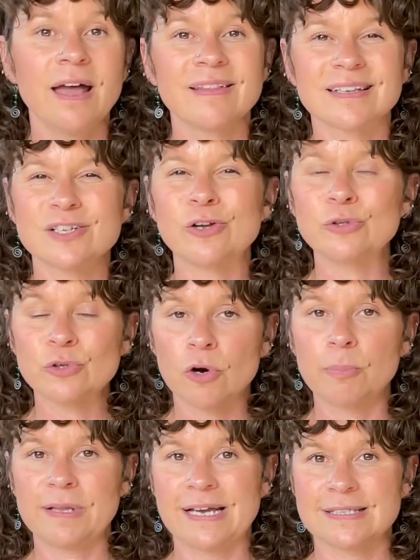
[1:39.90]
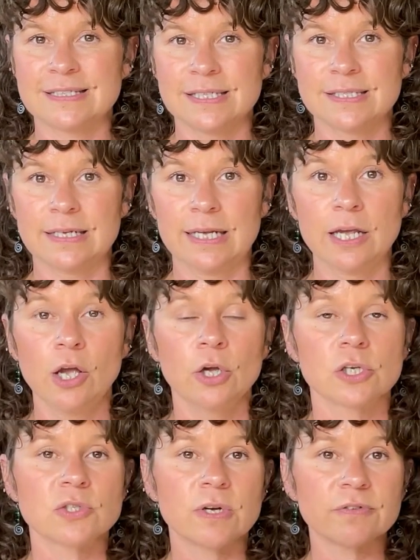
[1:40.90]
That's called neuroplasticity.
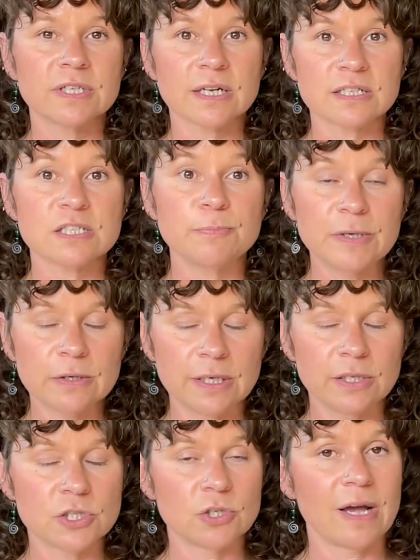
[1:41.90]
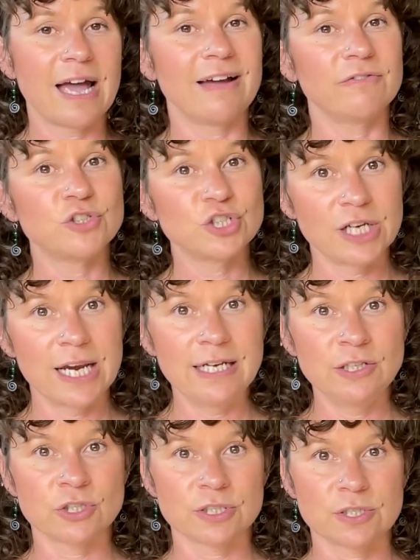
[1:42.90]
So every experience you have
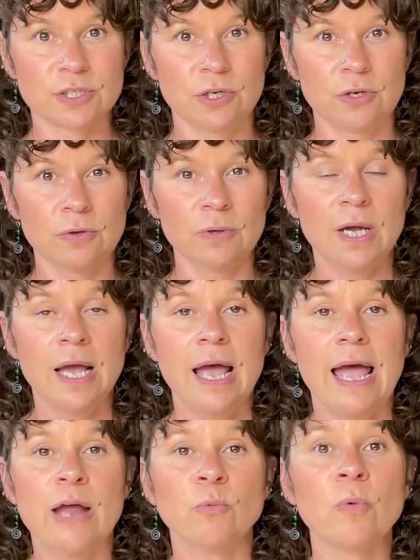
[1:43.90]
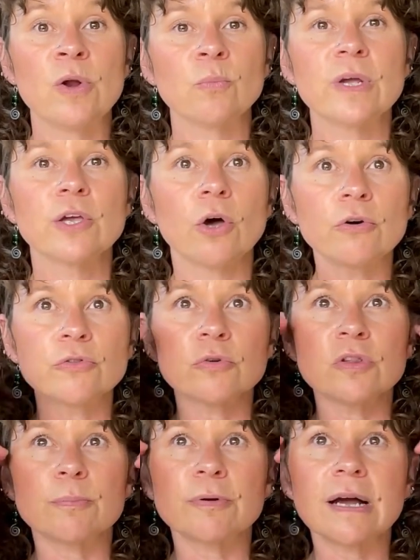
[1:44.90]
changes you. And when we go through
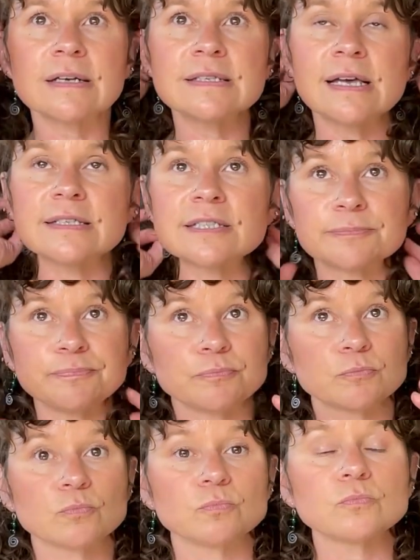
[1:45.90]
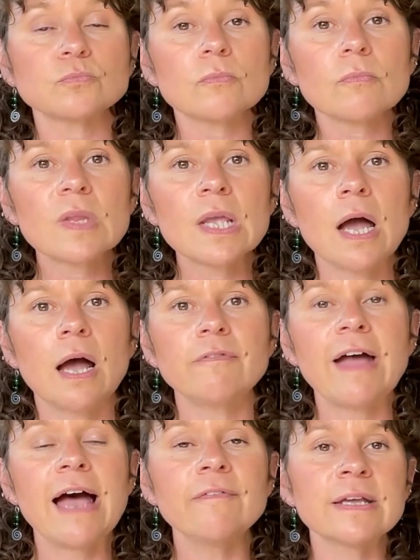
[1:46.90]
the process of
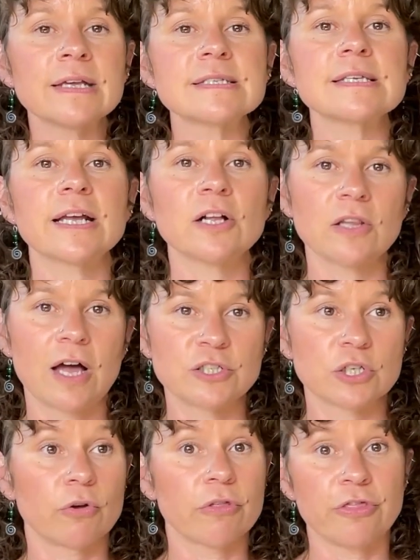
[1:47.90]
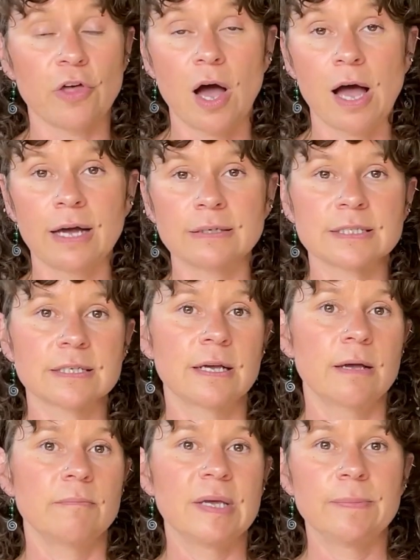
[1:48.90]
having a psychological thought,
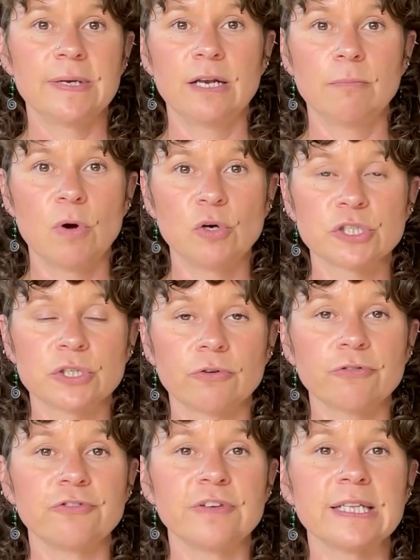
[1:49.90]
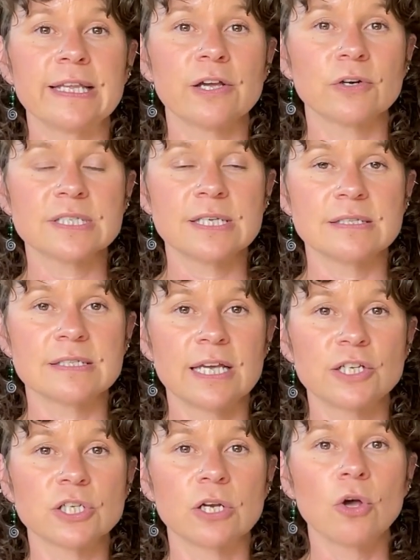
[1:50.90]
maybe an emotional feeling or
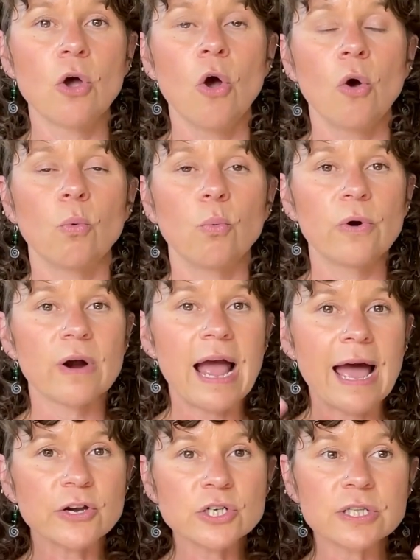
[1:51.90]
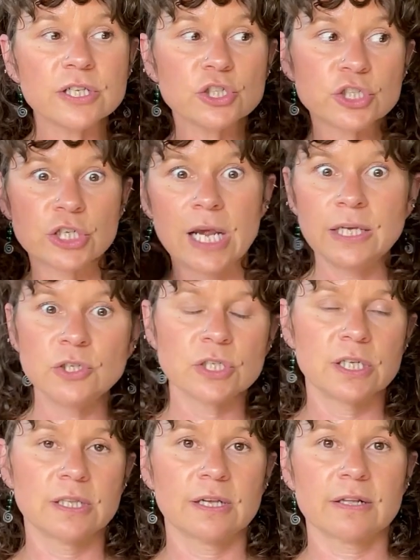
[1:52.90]
sensation, we're actually
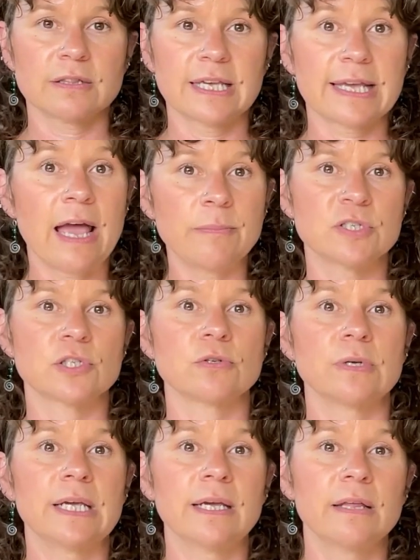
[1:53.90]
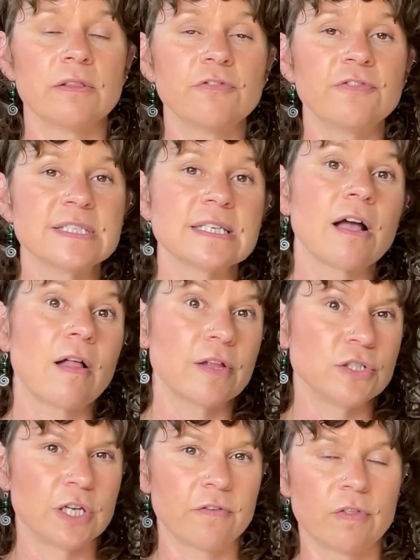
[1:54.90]
changing the chemistry and the
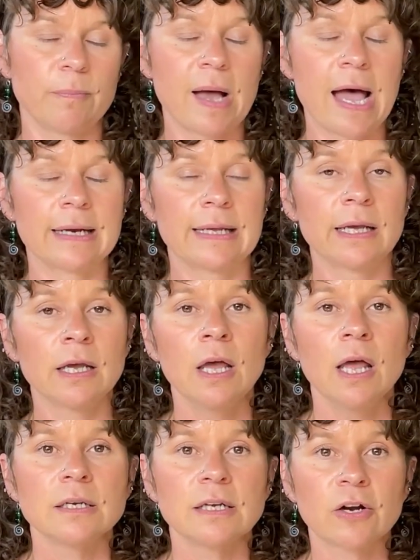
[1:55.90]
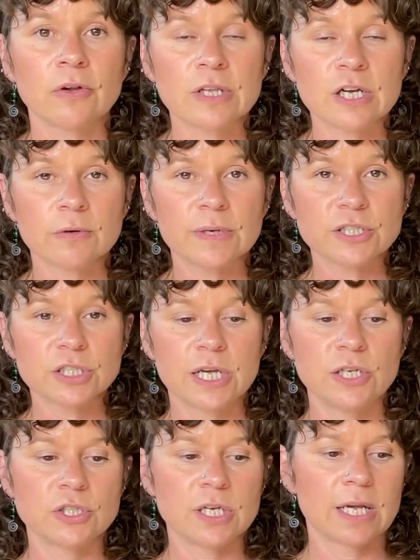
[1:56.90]
physiology of the body. Not only are we
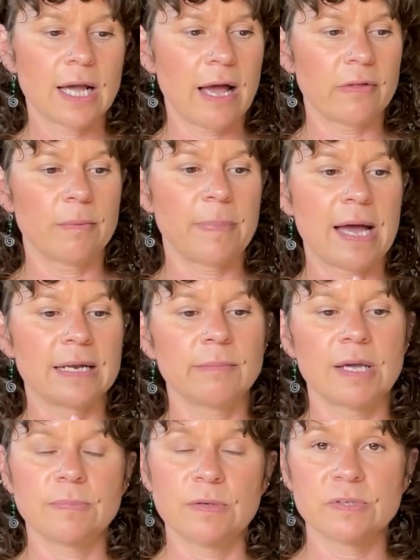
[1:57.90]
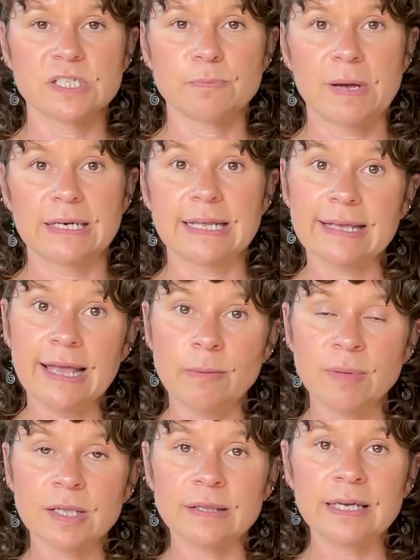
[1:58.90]
changing how the body might be responding
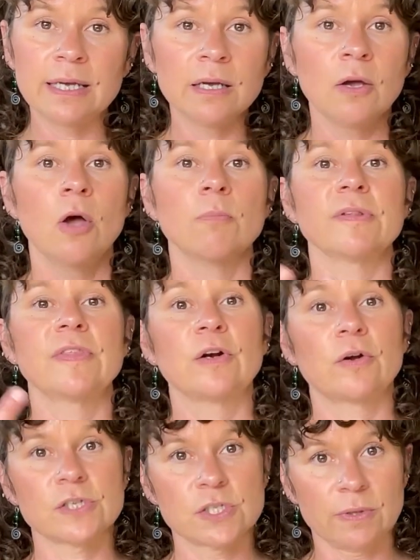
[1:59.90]
chemically, but then also